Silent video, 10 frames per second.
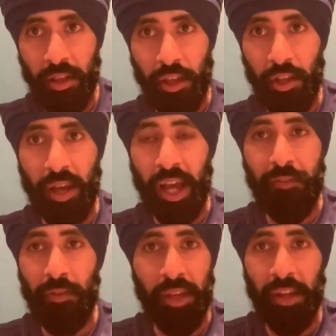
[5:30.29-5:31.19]
You don't have
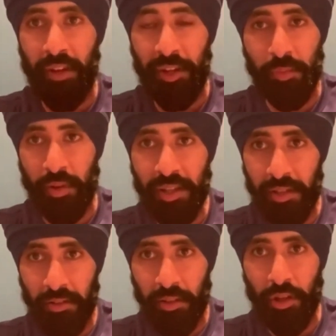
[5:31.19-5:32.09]
to be a religious
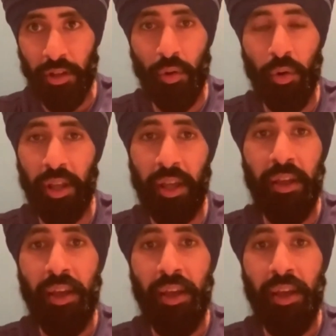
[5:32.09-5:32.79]
person. You can call it